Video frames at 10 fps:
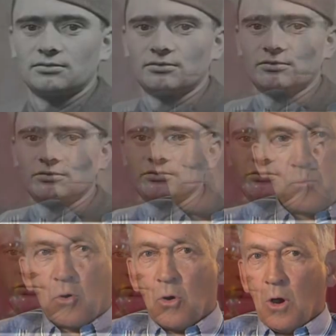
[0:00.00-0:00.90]
I
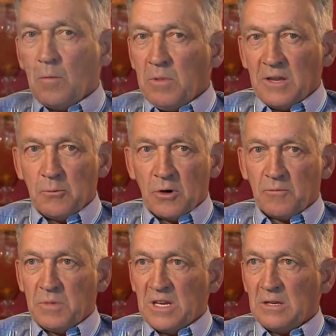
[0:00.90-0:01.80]
probably would
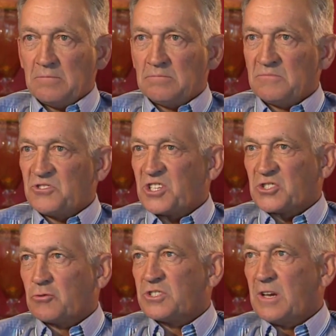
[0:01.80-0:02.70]
have been
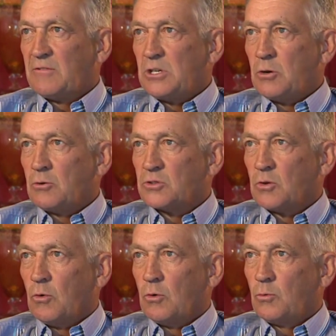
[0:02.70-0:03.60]
six or seven years
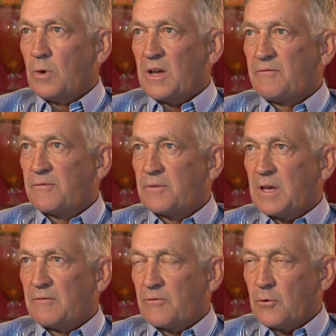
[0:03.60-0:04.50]
old when I
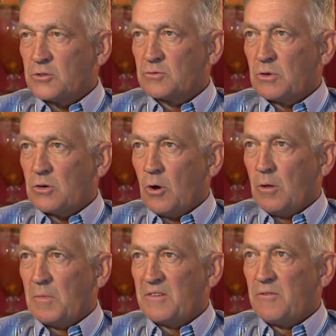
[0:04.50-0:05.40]
can first
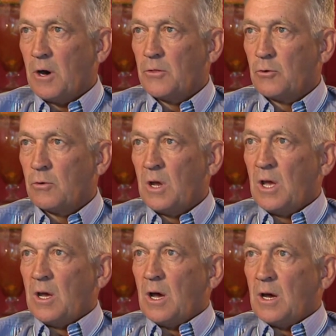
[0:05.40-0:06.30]
recall my father
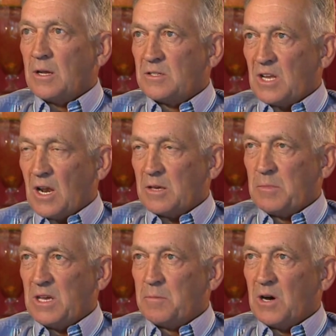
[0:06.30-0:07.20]
uh, telling
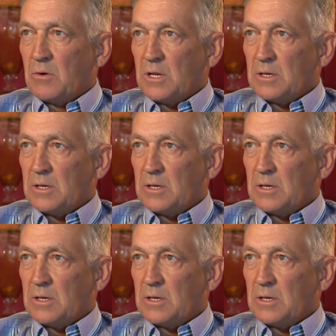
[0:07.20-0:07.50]
me about